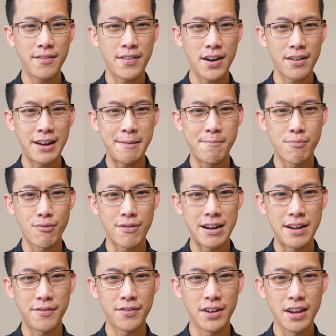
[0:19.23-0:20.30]
very
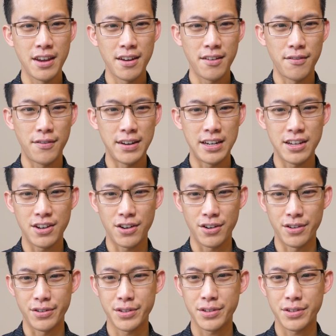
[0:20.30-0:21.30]
brief video.